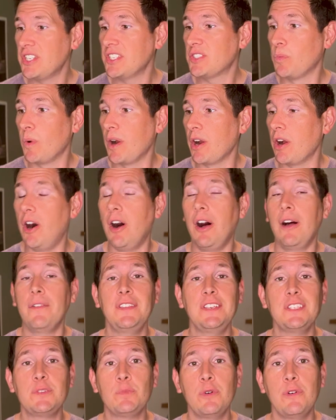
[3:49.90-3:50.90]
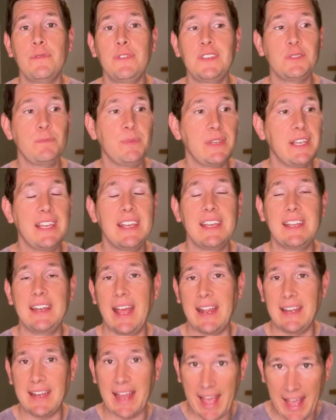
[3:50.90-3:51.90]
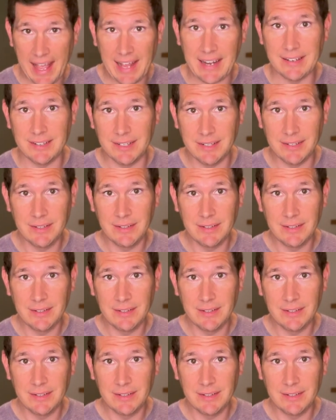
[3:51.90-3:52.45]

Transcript: is where all these movies begin and end.